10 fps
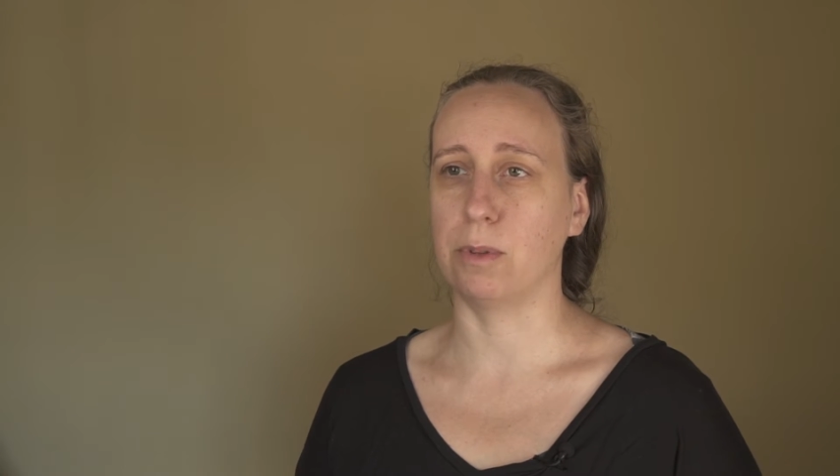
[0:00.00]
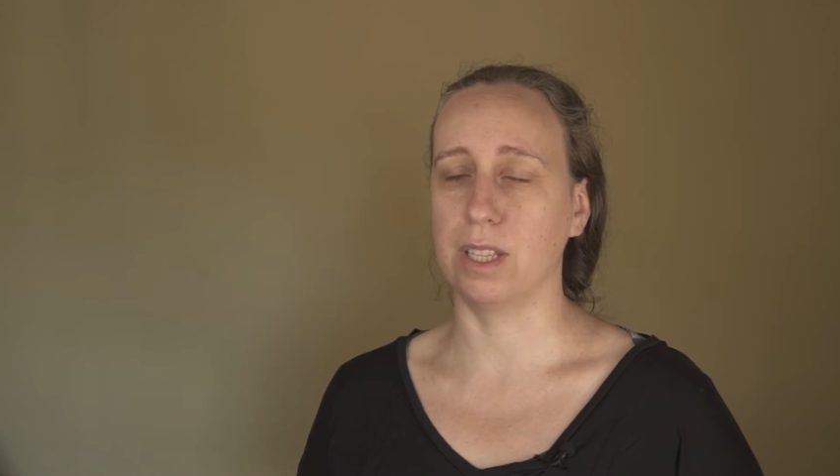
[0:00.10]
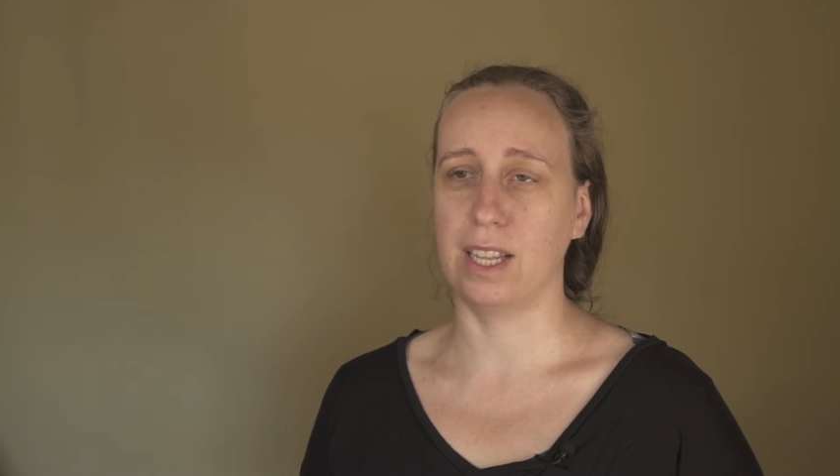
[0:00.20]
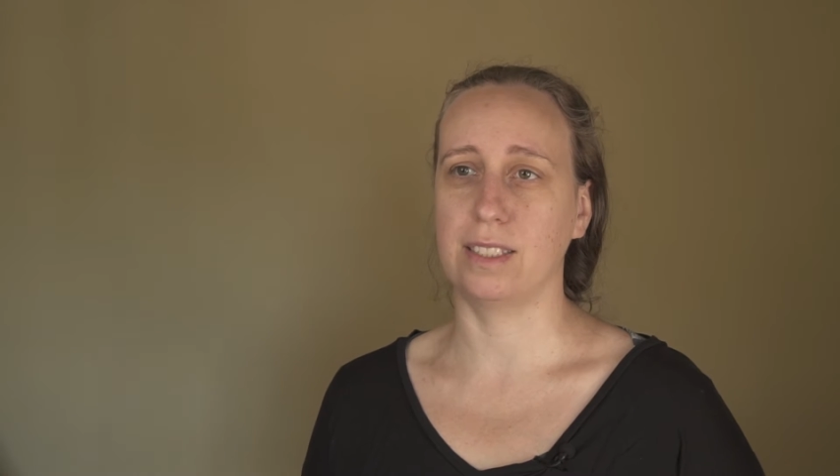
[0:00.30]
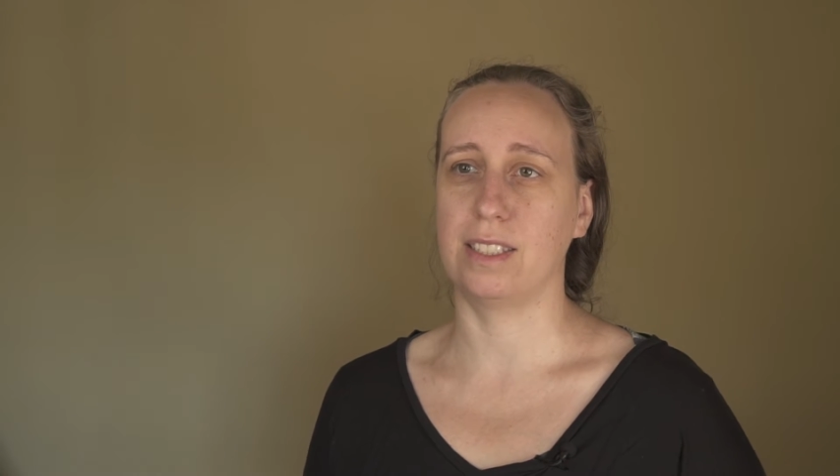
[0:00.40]

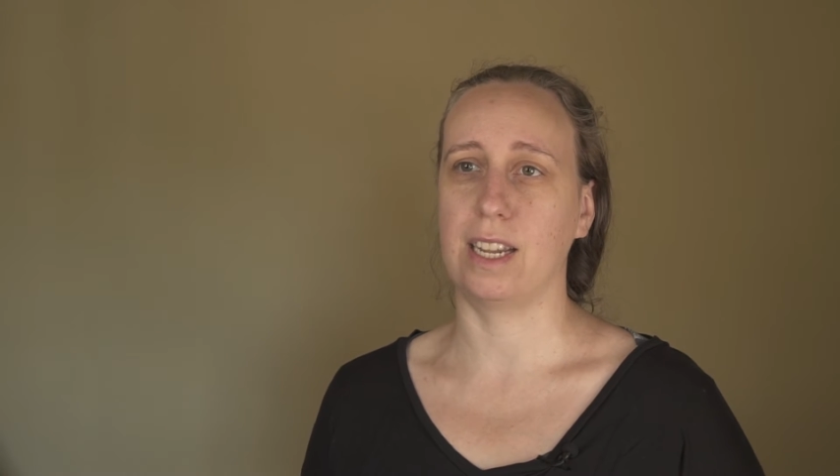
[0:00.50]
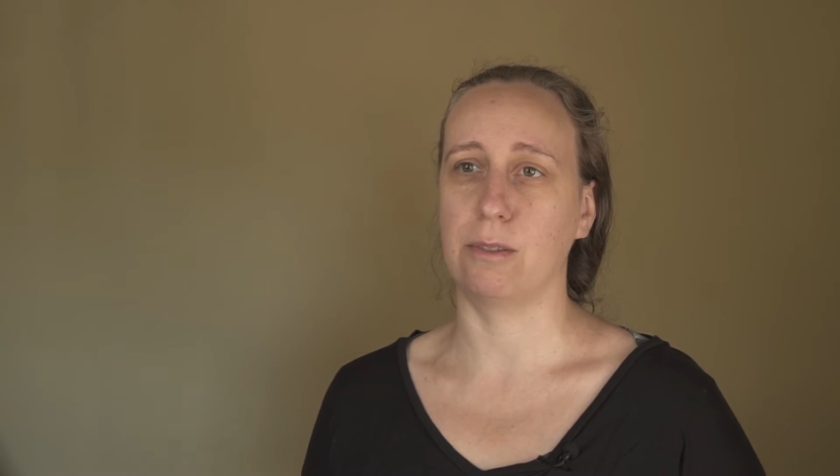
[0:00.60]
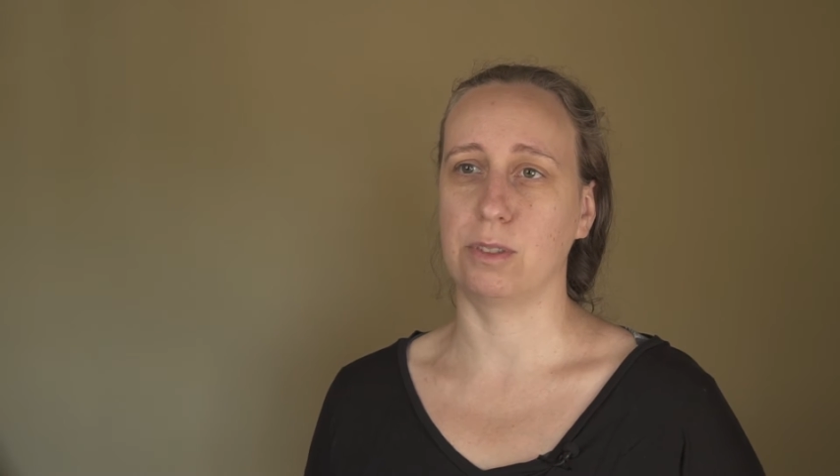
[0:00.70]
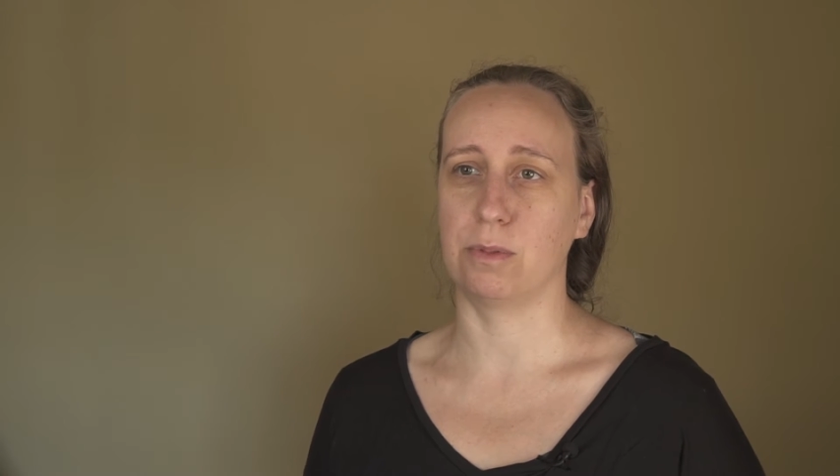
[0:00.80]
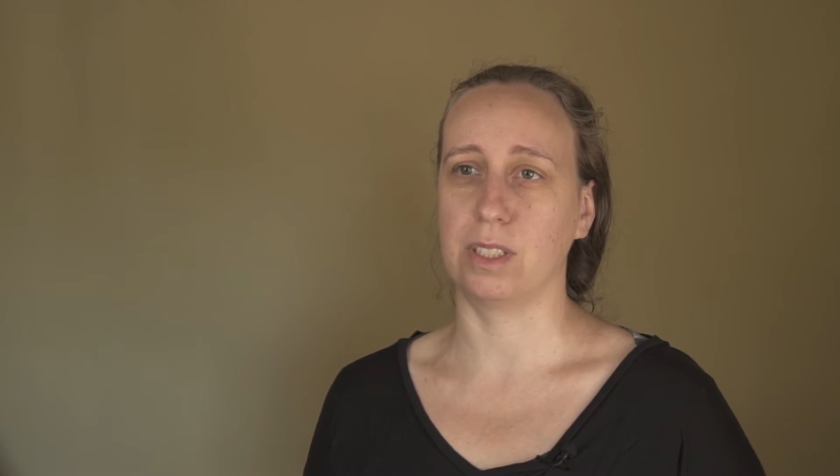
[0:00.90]
realized that I
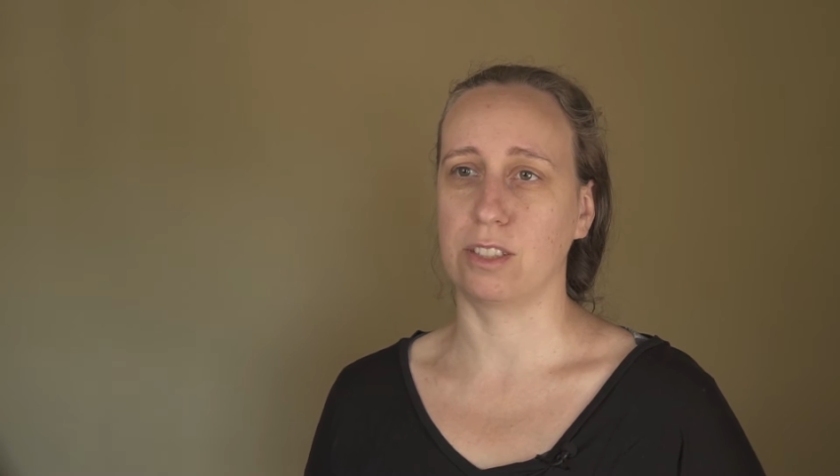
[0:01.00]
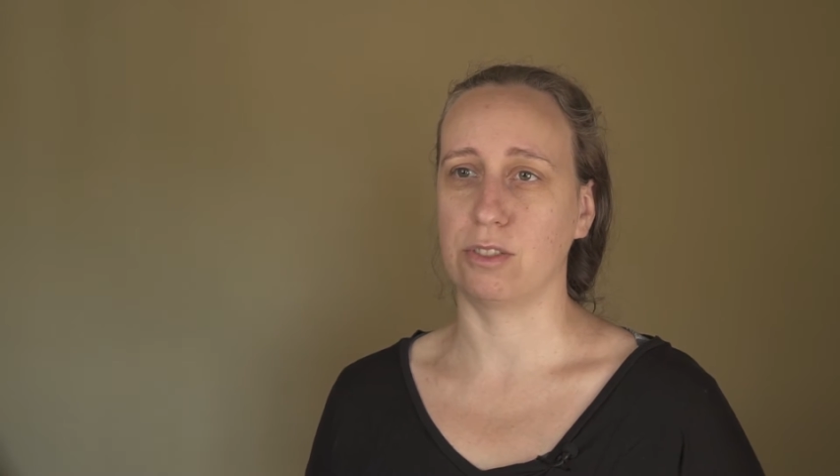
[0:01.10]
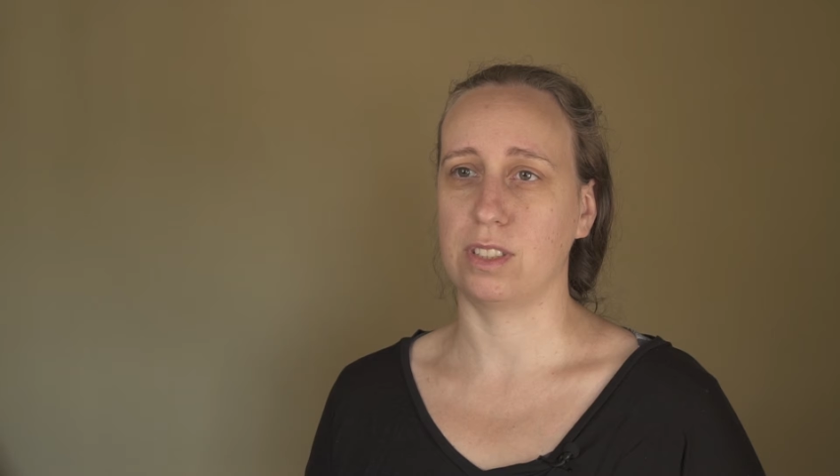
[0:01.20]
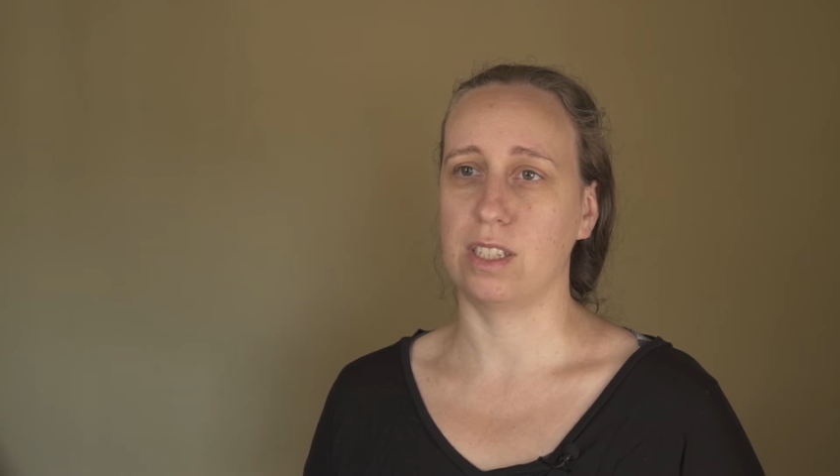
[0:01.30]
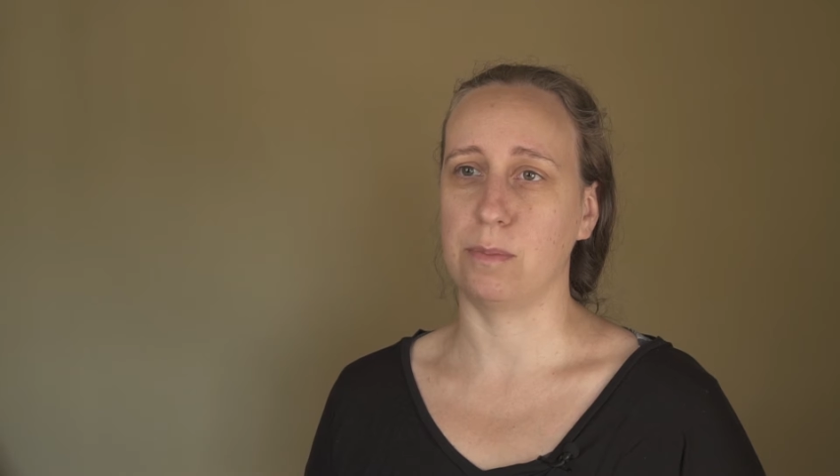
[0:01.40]
was really
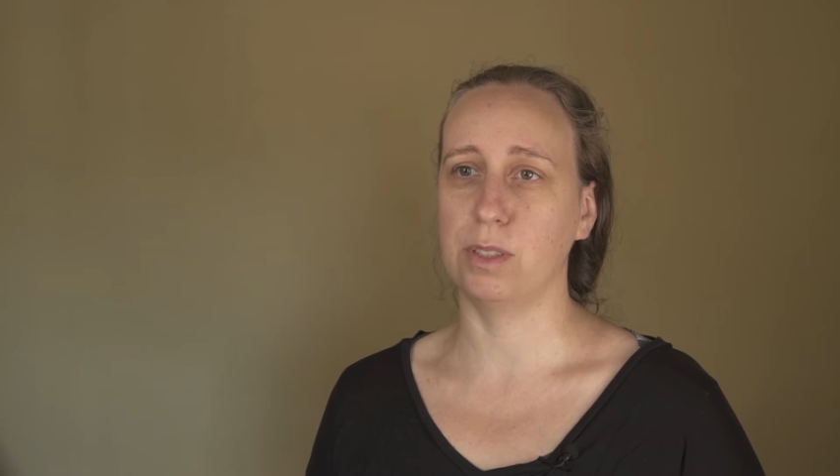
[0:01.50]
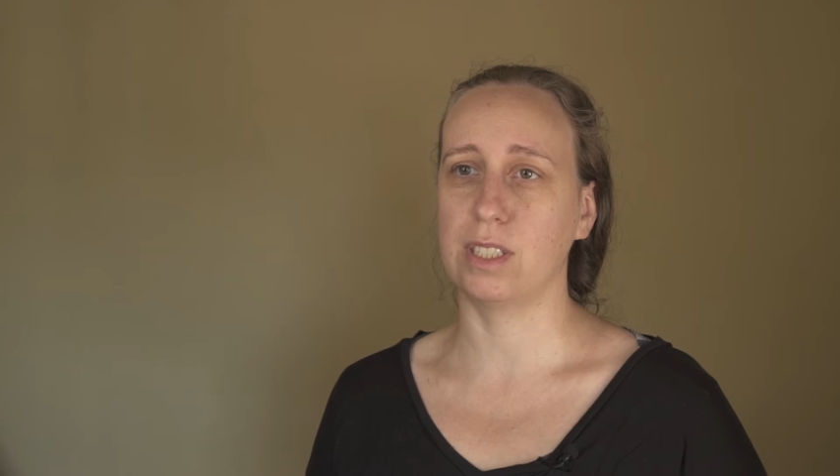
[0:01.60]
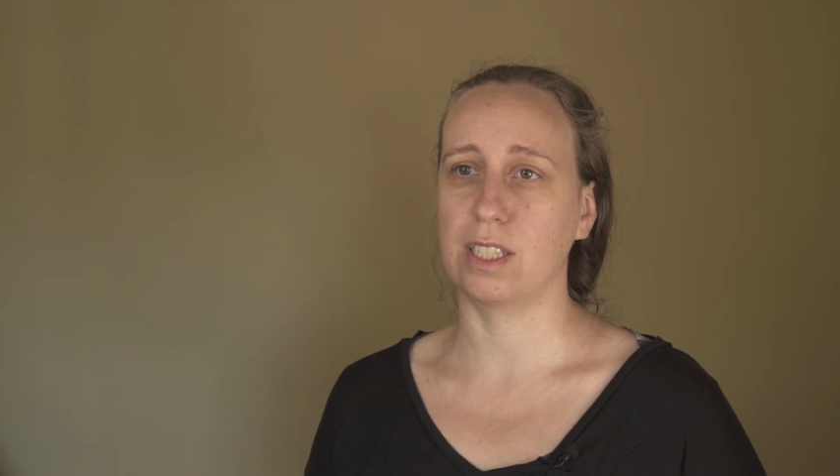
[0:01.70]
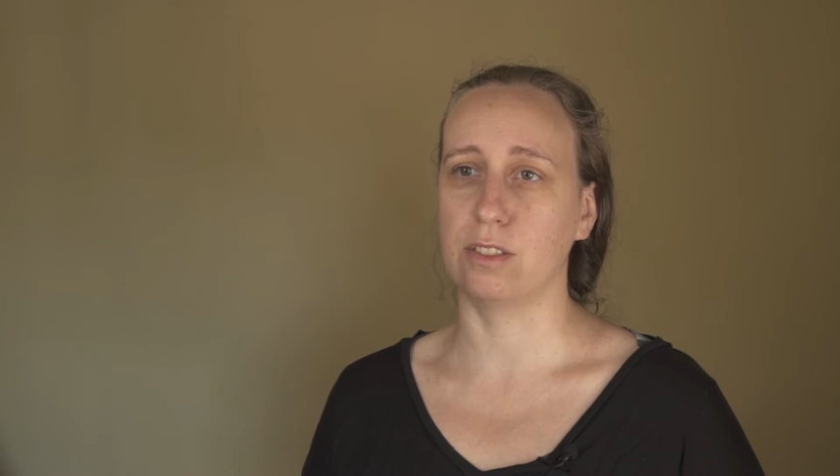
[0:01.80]
interested in music,